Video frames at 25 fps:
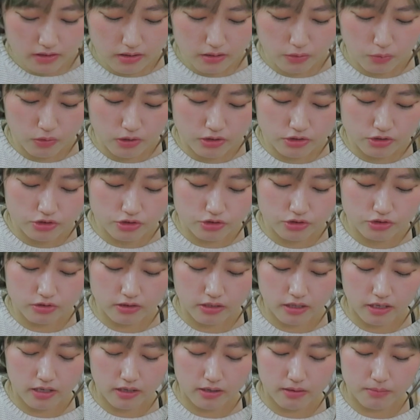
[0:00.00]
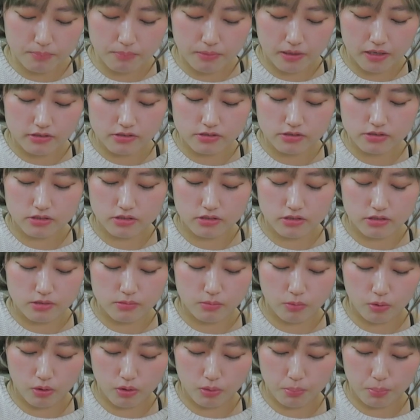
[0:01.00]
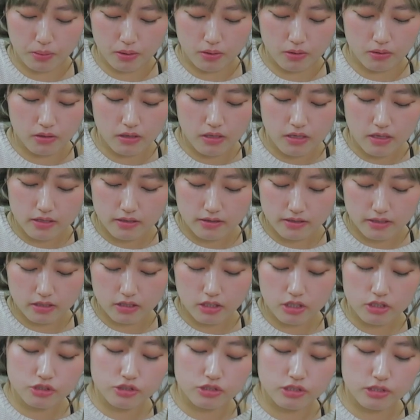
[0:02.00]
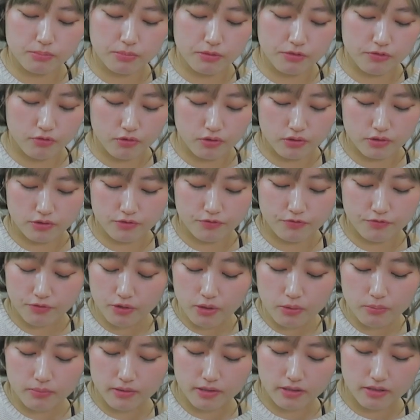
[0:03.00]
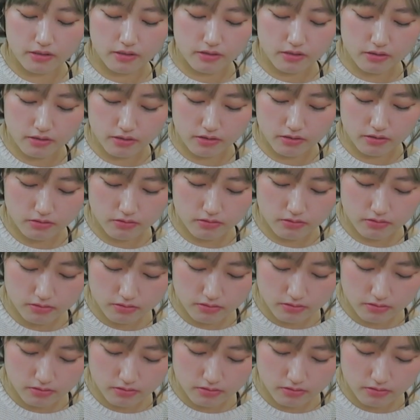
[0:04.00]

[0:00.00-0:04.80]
Or why did you not bother to learn more about the country before you filmed there, you know?